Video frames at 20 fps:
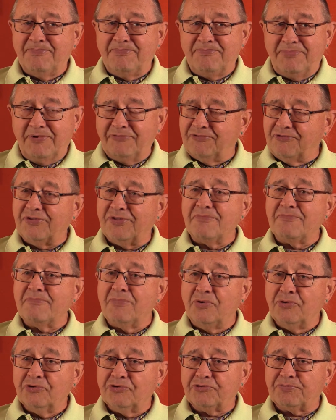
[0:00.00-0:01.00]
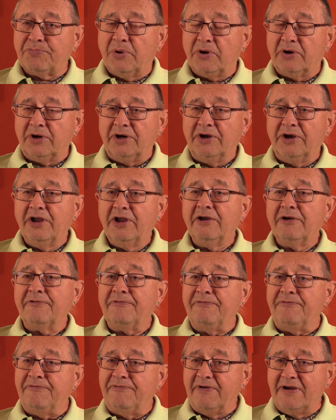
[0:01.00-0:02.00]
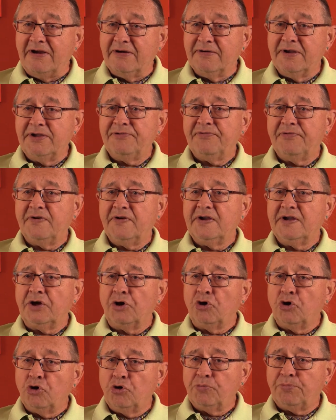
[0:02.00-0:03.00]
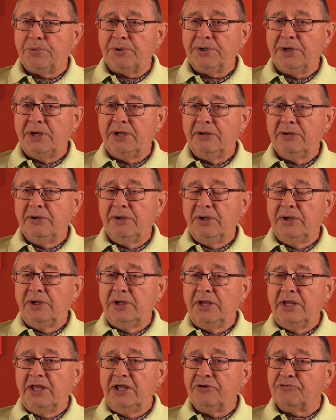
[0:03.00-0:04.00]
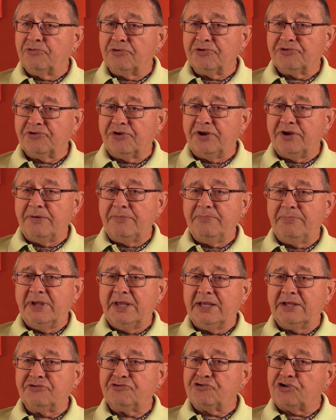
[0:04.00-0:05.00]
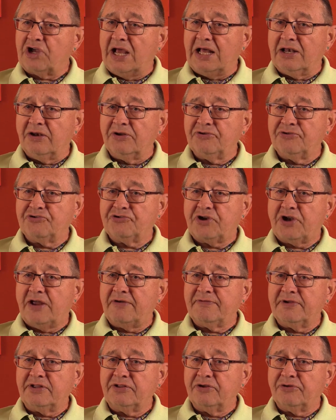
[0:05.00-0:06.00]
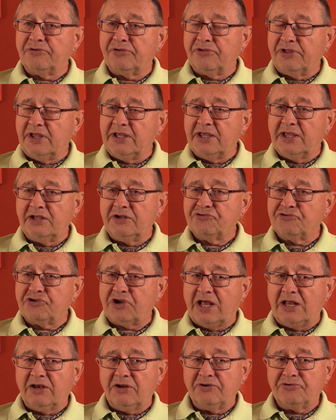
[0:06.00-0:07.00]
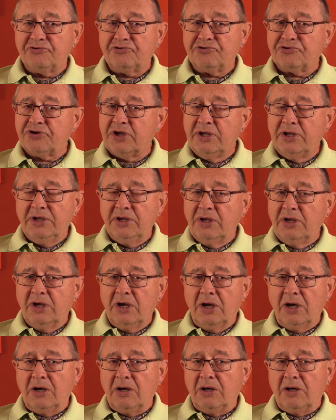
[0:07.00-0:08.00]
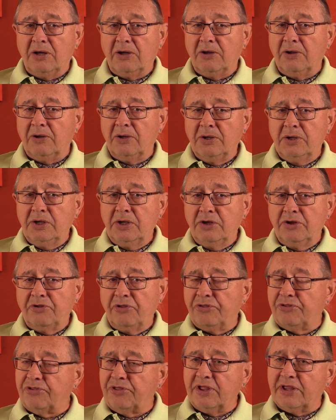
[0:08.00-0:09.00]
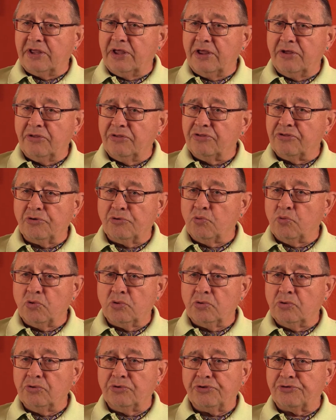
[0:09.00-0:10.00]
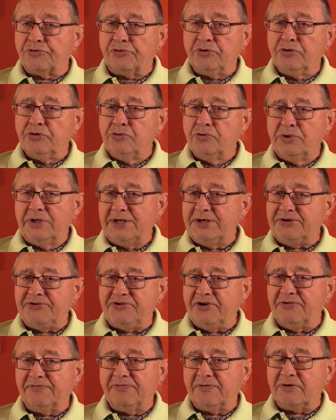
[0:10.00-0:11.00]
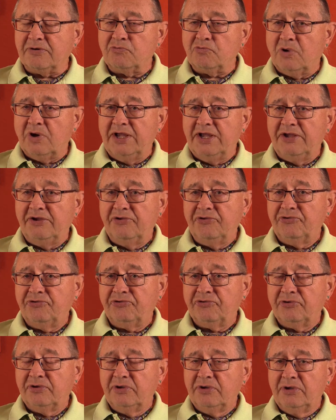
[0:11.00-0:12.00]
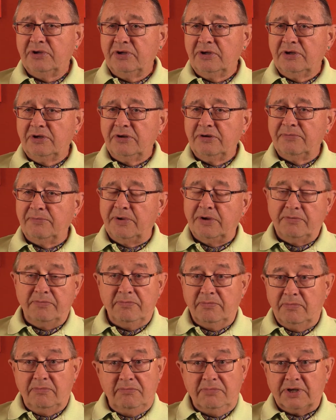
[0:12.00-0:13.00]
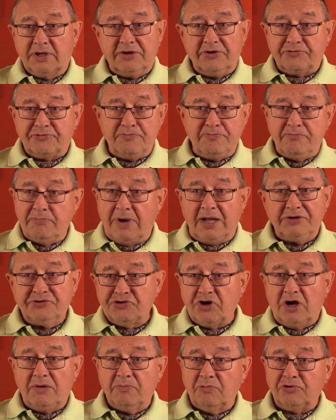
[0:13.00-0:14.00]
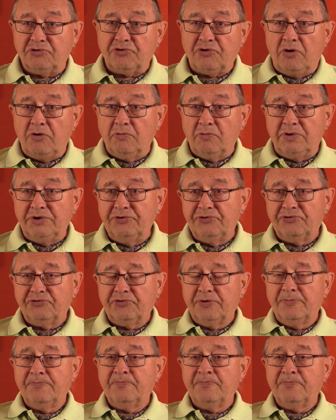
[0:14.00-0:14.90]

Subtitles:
but for the most part, very, very open, interested in being challenged, having their thinking challenged, thinking the world through in different ways, because my job was always